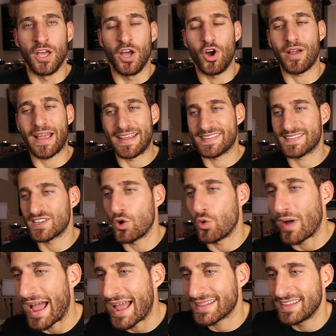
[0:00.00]
Okay,
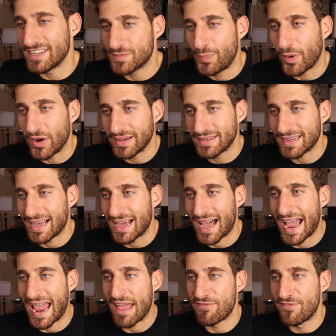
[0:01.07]
so at this point,
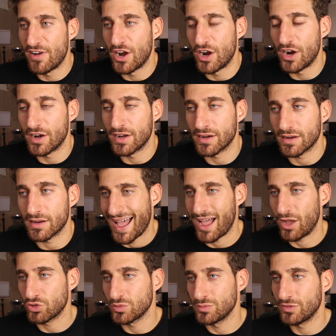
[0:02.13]
I have learned
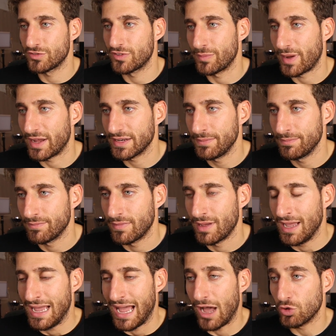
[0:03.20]
how to move the body,
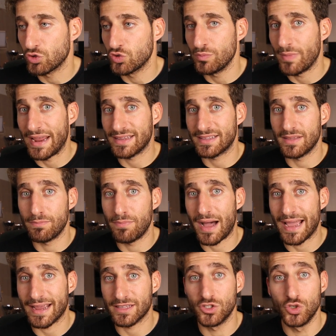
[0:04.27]
how to make the
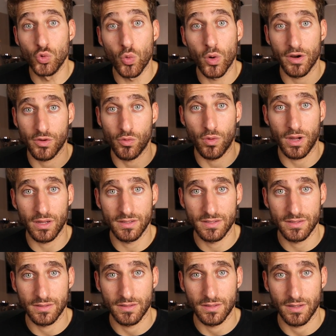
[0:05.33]
bike do what you
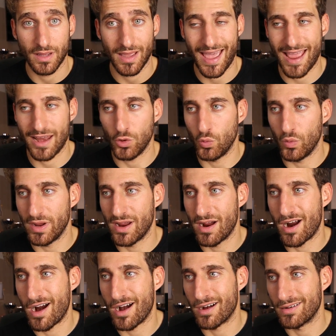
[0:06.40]
want, and we
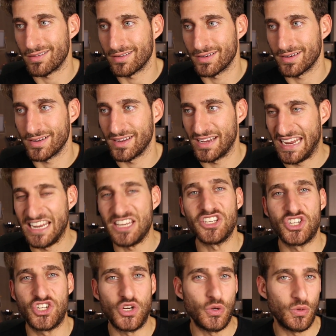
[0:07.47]
are in
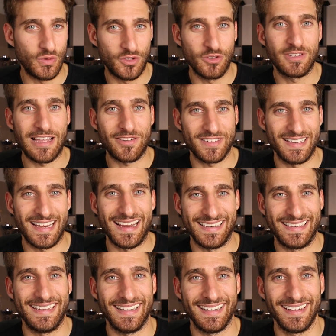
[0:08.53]
June
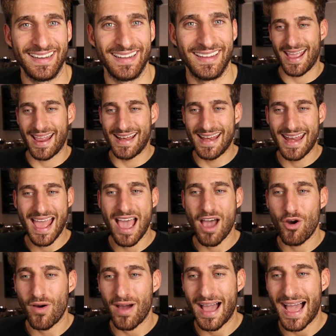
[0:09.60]
2019. And
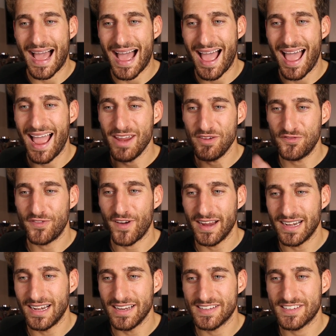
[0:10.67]
now I
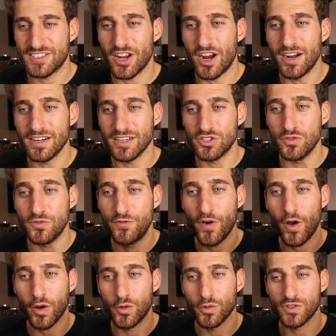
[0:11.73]
finally started to
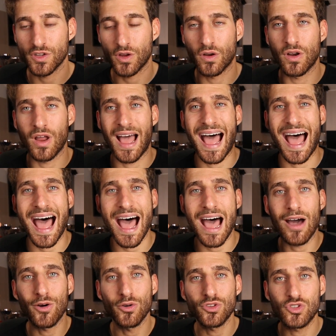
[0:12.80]
focus on
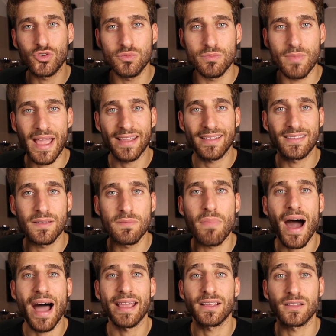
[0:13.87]
how to make the
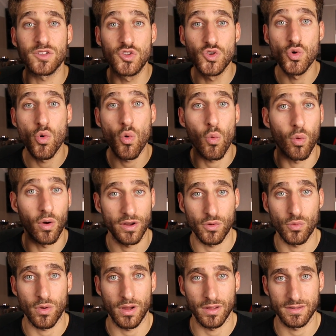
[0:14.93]
bike do what you
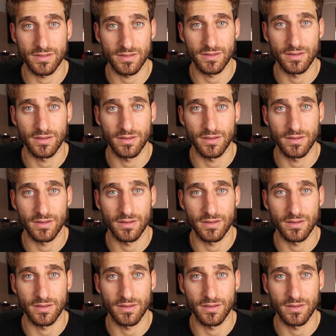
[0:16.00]
want.